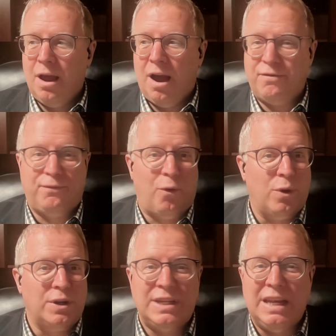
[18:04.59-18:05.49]
a
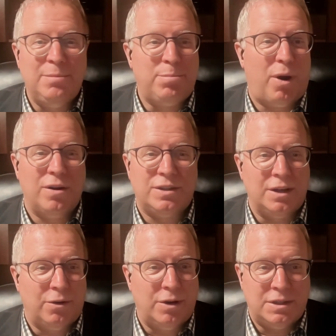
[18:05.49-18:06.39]
14 part
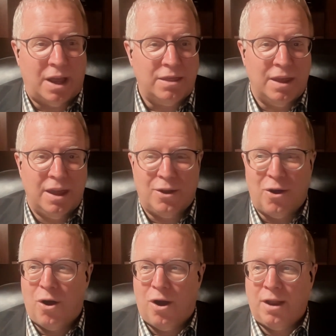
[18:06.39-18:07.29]
series, I think,
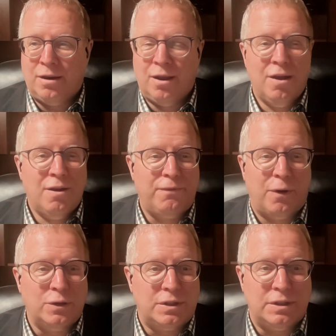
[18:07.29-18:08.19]
on First